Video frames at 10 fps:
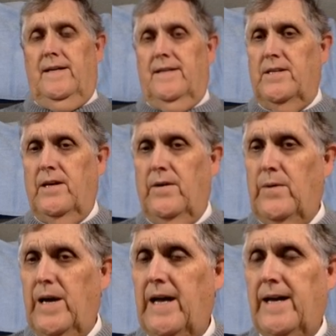
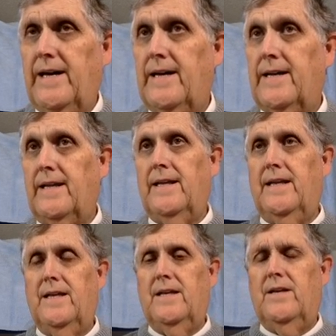So
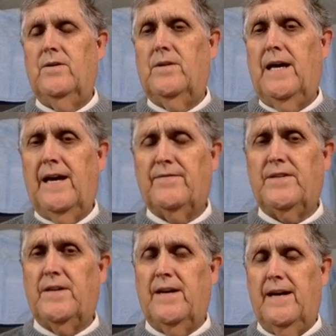you'll have
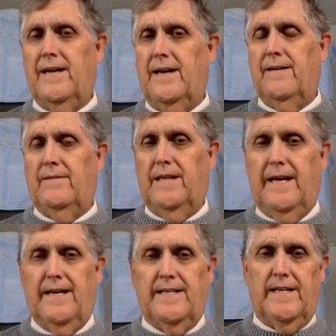to kind of,
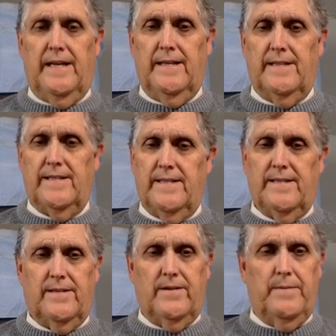like I said, it's,
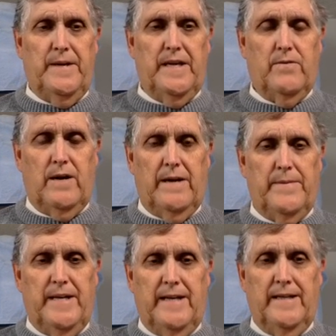it's going to be quite a
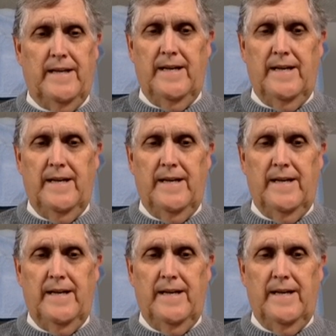bit